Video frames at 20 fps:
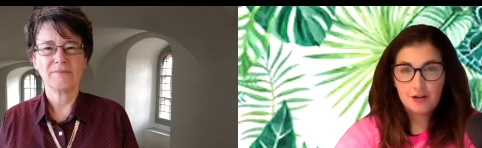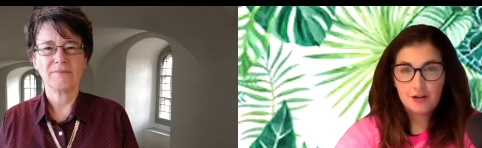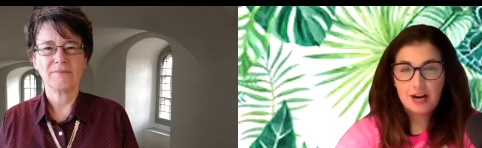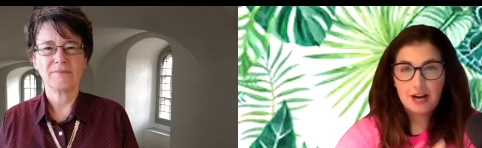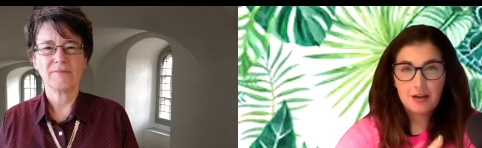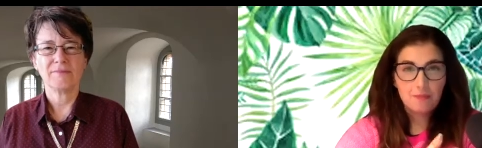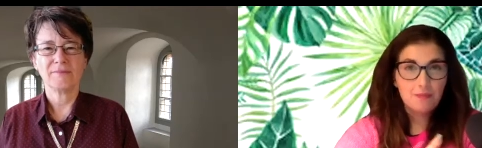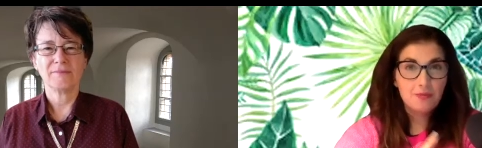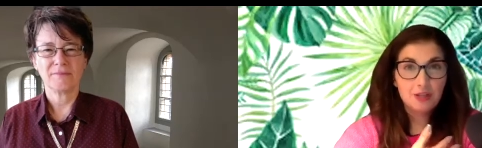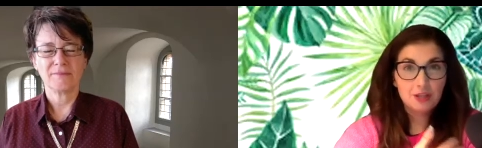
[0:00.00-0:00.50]

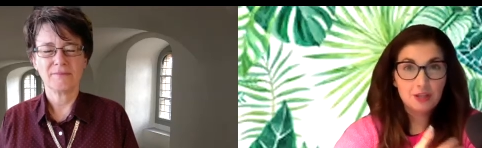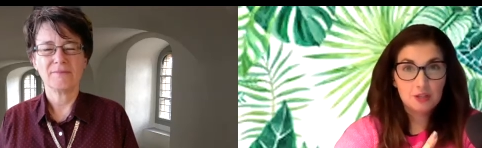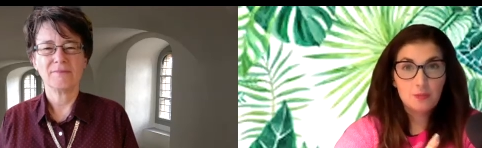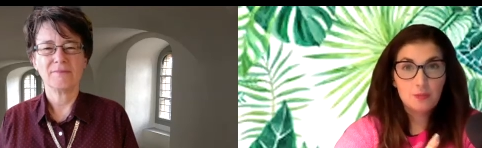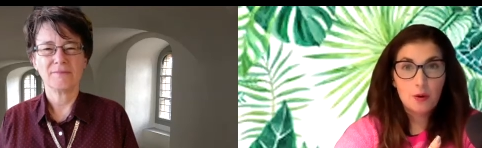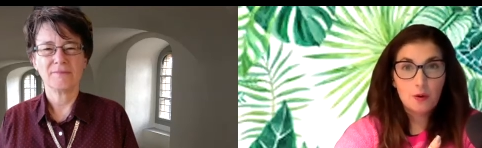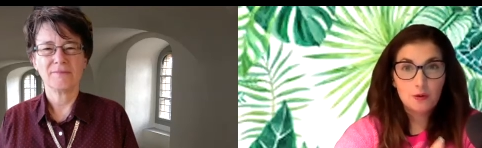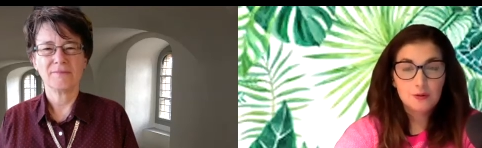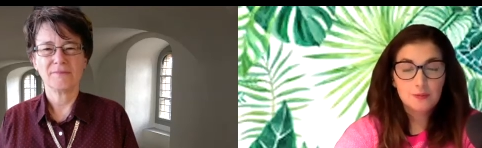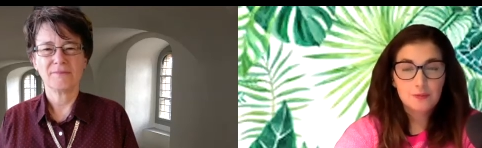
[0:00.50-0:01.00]
Speaker 1: I'm the
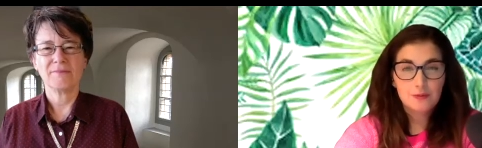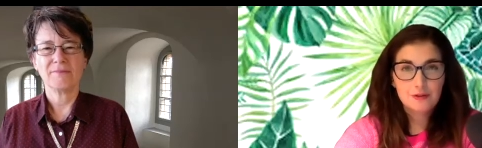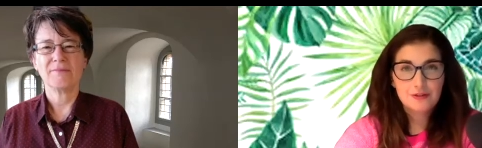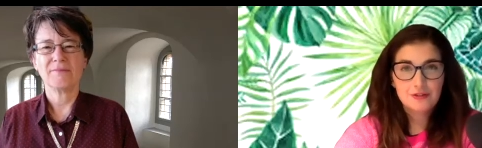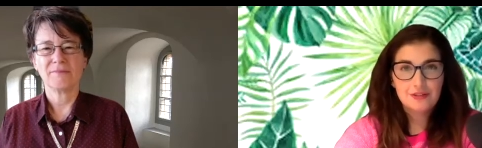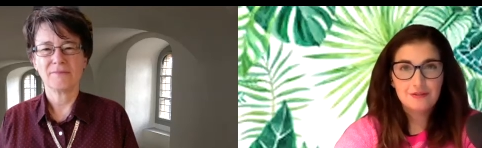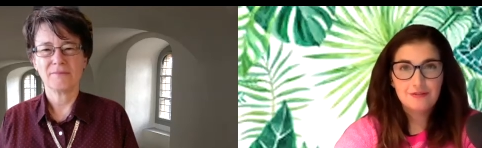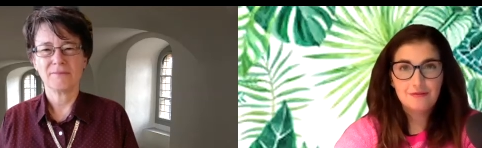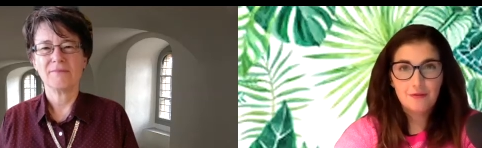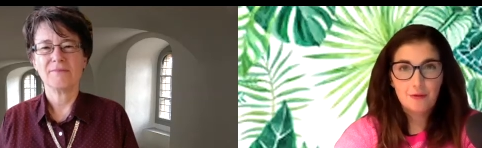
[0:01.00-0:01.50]

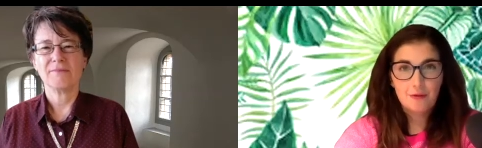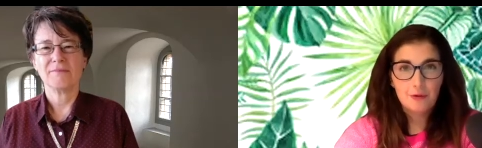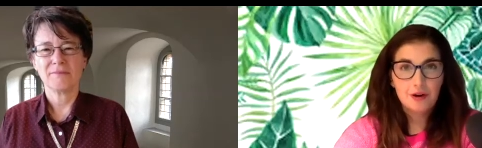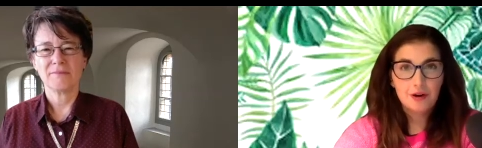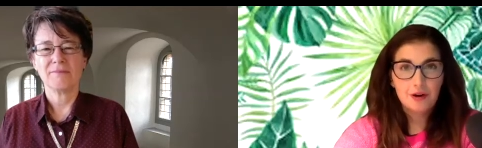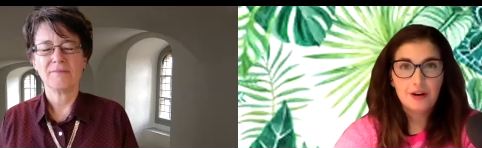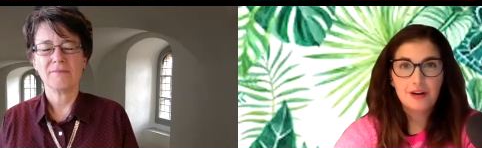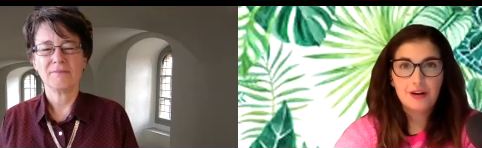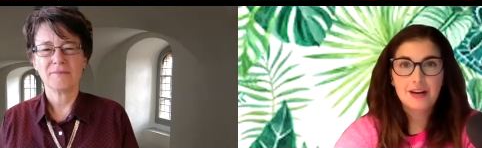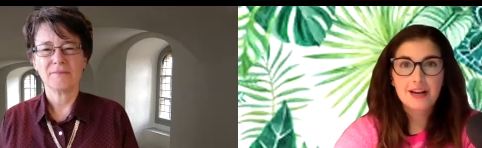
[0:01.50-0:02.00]
spokesperson
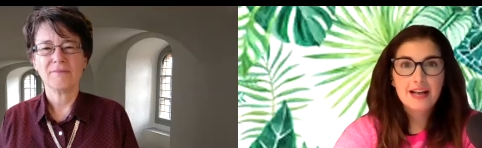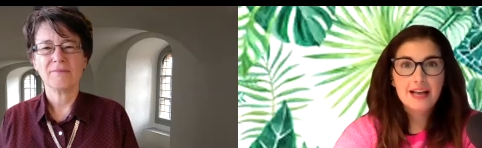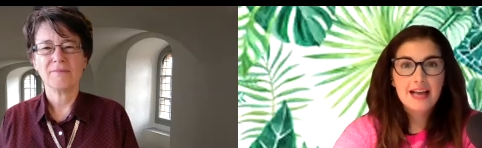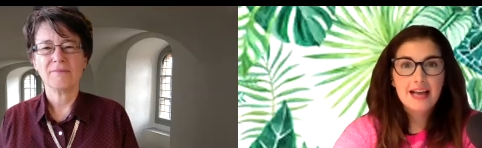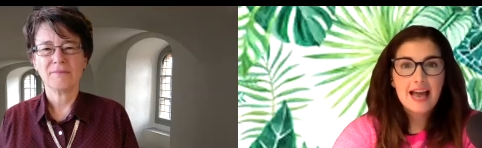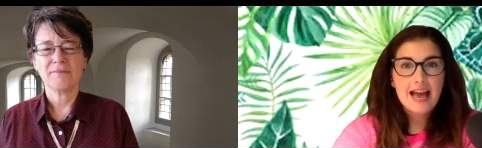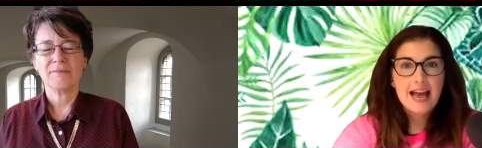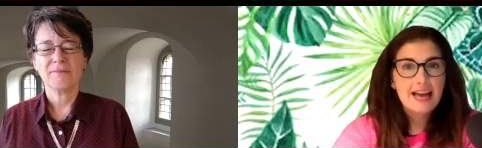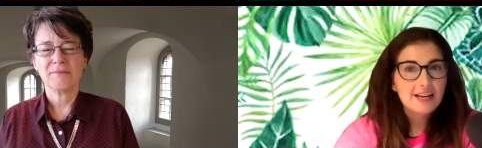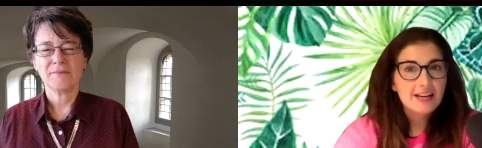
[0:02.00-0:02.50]
for
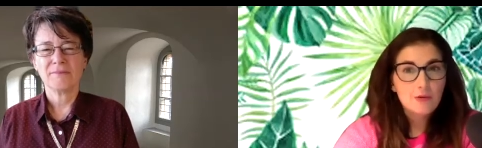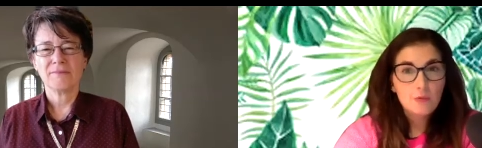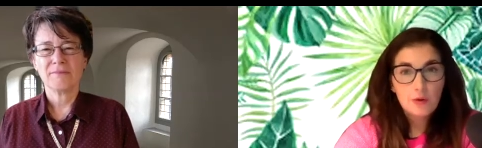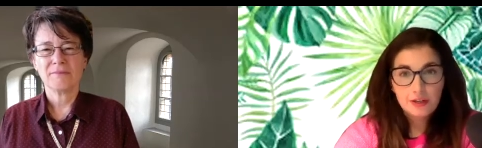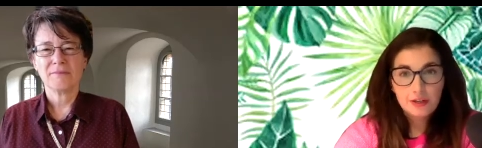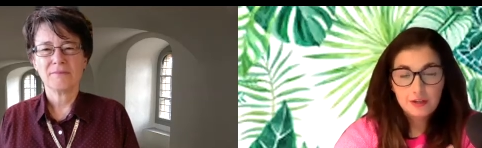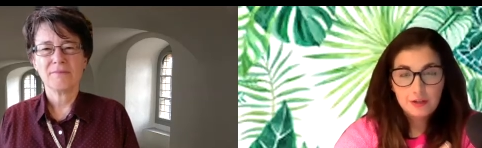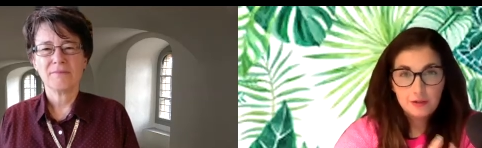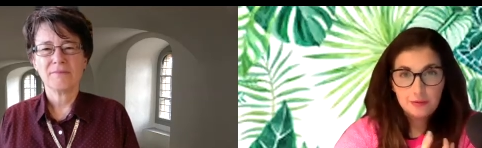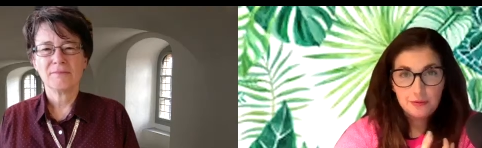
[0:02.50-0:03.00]

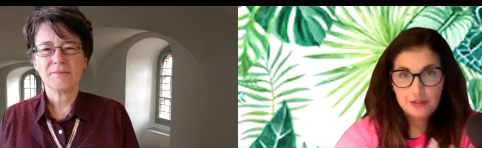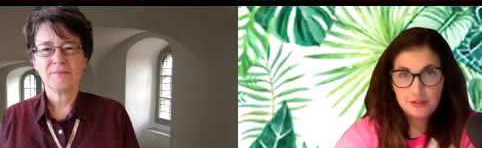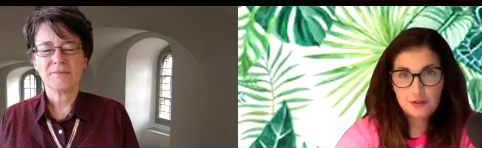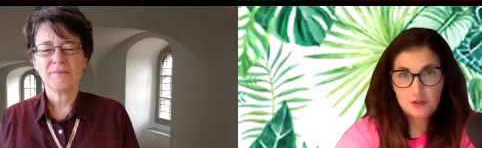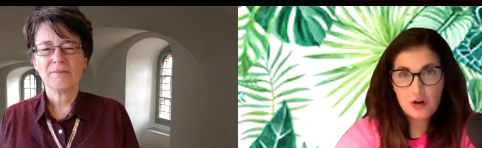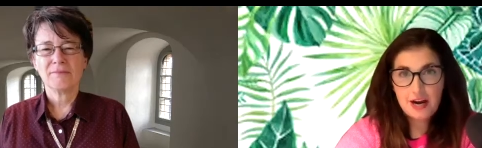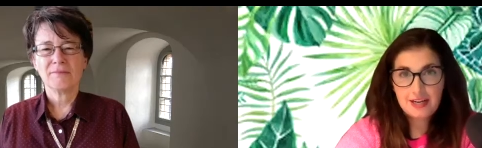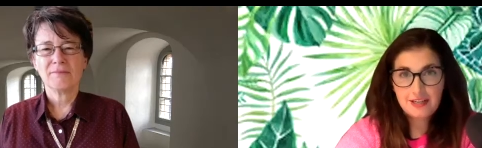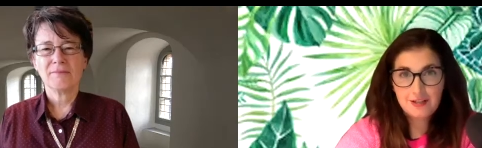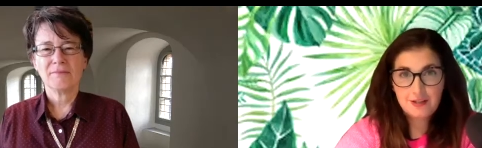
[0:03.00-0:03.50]
anyone who is
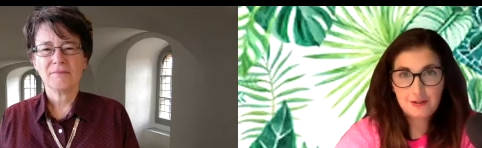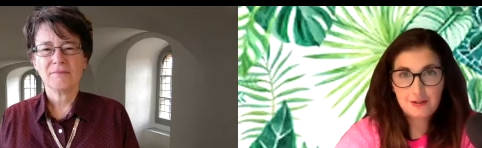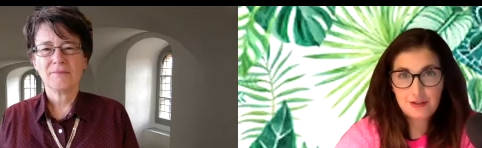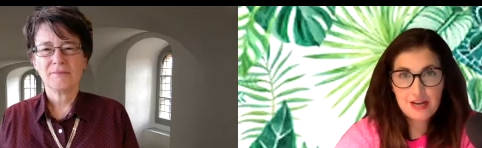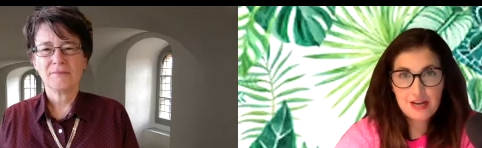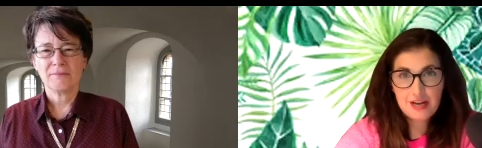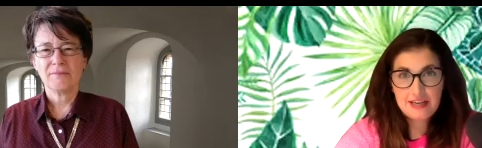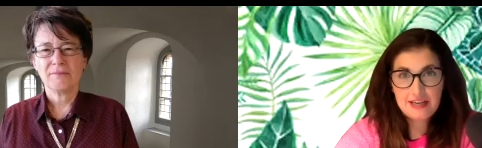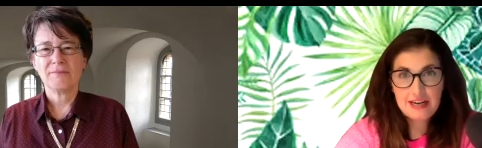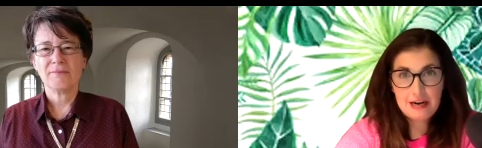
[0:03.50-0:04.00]
trying to learn
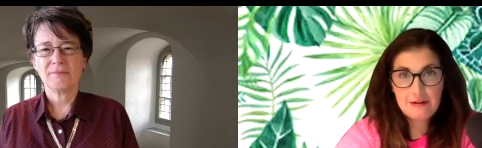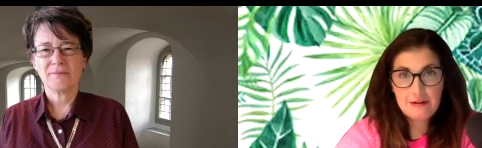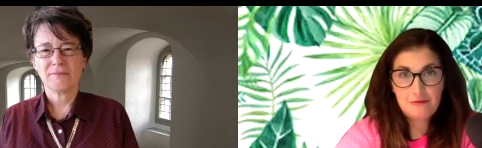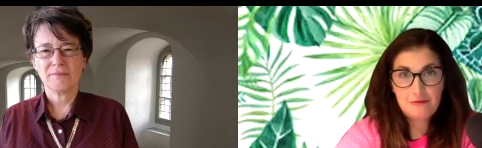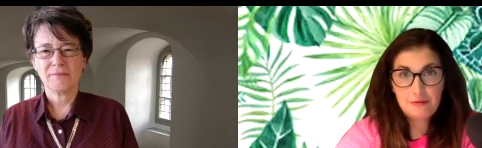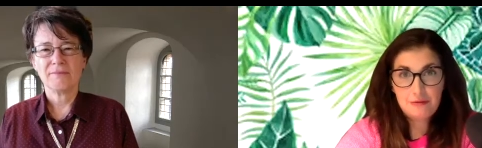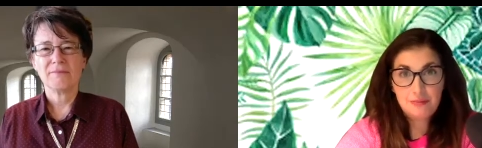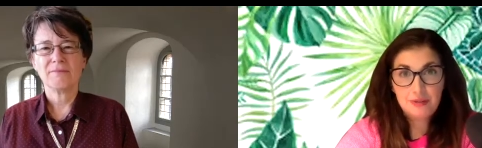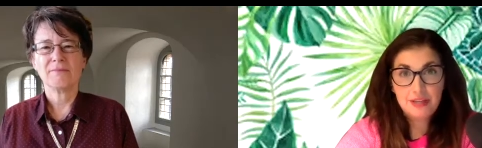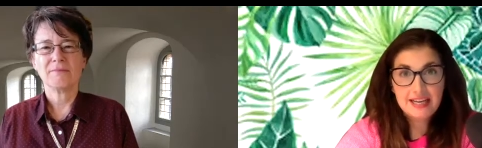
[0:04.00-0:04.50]
how to care for
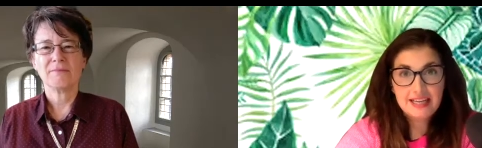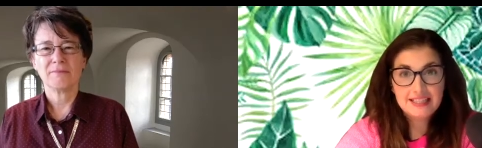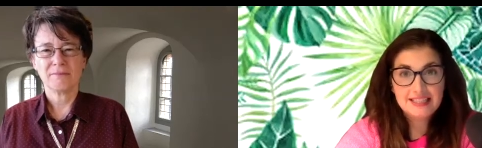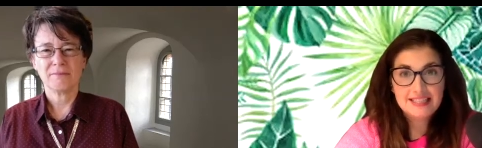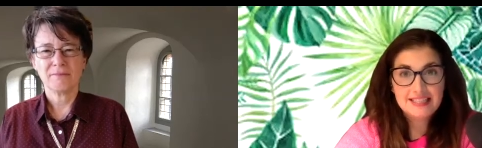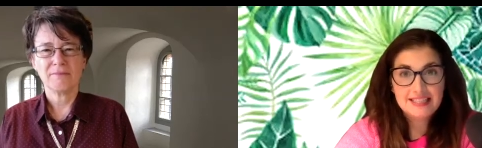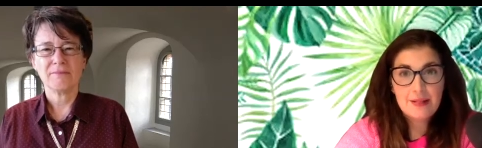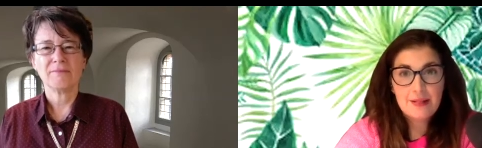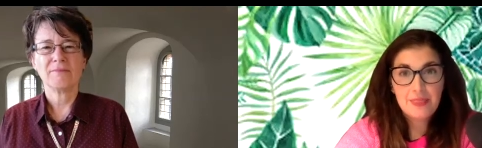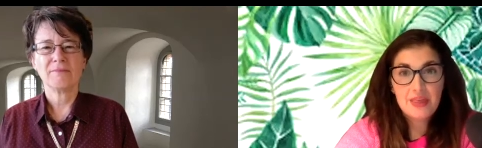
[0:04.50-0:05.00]
plants.
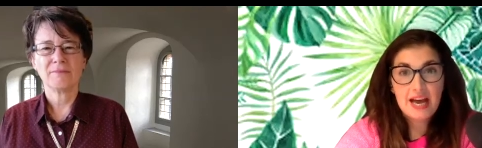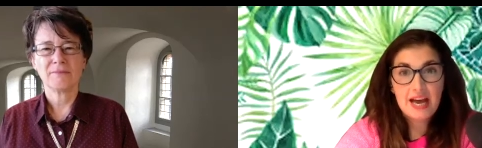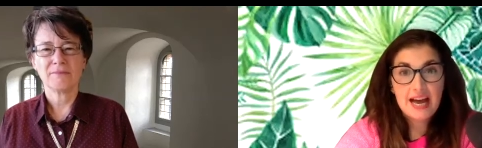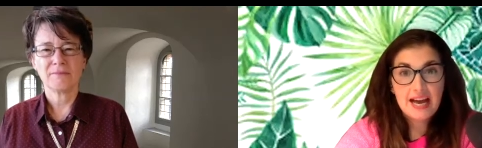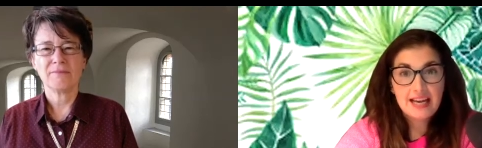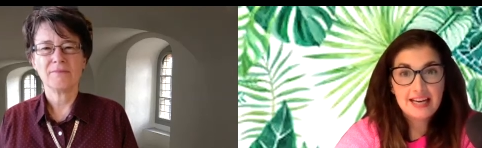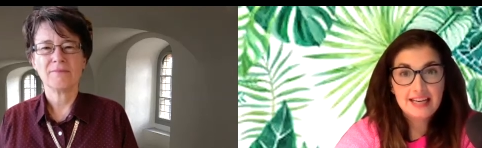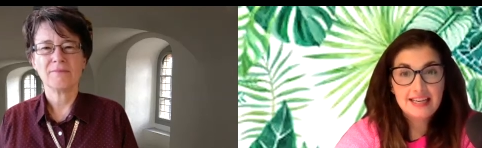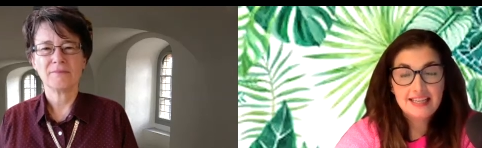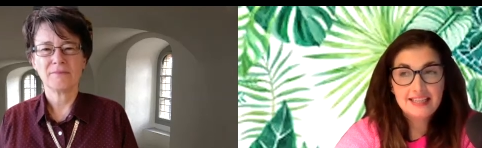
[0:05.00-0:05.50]
And
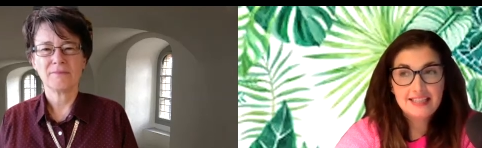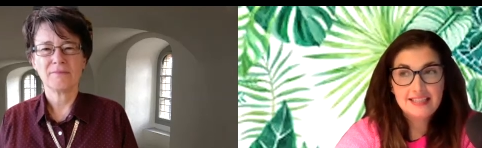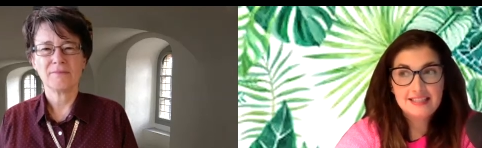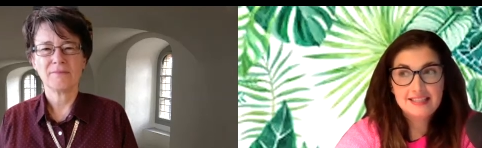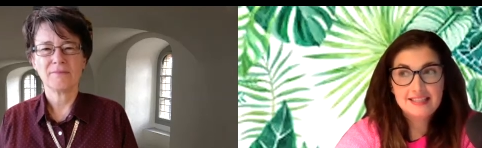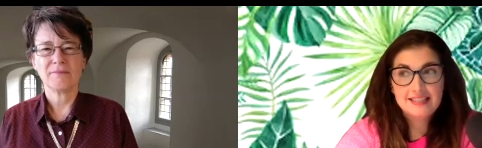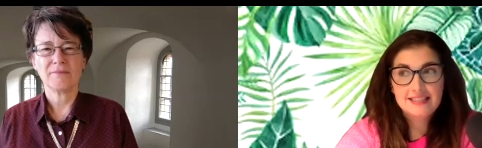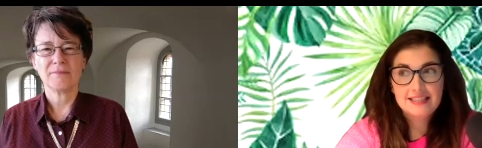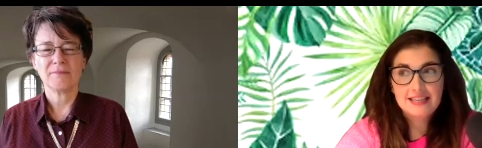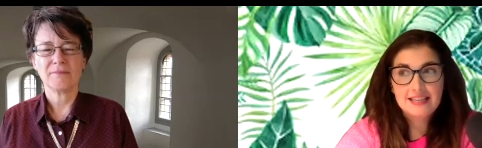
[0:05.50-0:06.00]
that
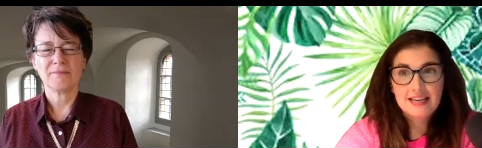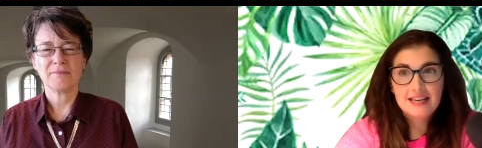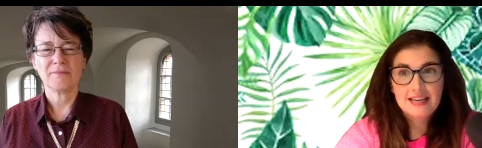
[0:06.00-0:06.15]
is